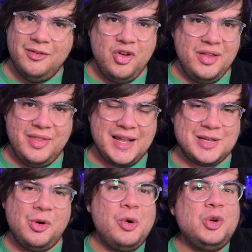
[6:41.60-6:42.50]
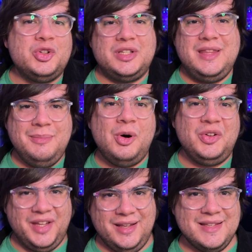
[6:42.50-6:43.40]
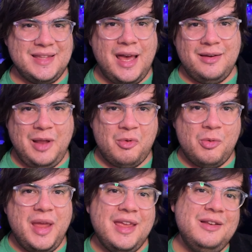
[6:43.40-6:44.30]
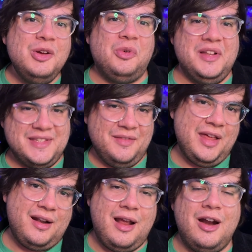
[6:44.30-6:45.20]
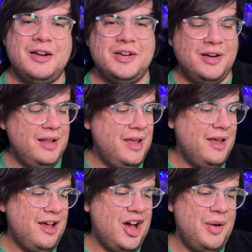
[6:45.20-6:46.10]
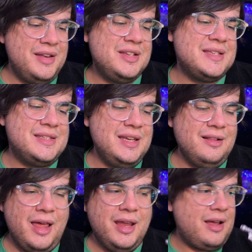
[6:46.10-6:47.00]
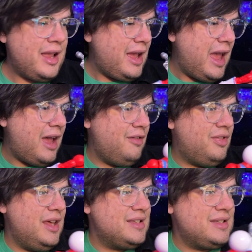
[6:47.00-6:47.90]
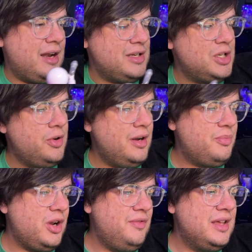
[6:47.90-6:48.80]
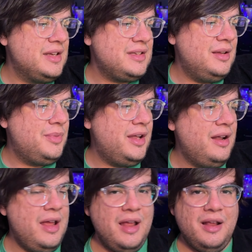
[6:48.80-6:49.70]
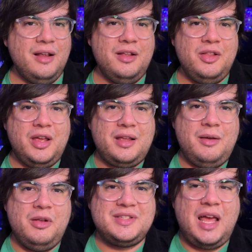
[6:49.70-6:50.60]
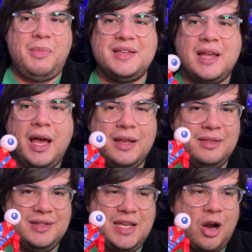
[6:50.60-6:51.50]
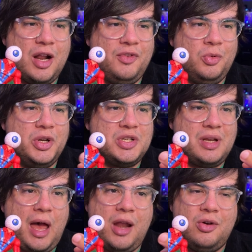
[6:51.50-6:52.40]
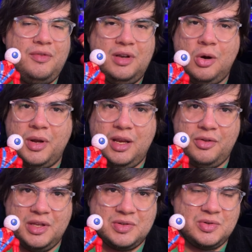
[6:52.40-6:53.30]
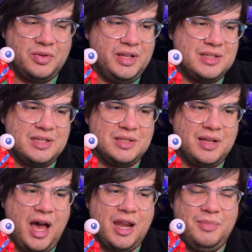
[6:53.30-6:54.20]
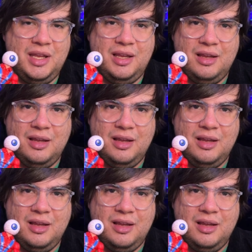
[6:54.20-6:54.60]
that's how old the mold is that we're making new ones of that character. And to see like I have this, and I showed it previously, but like side by side, Daredevil, which I don't even know what year this was released. This has got to be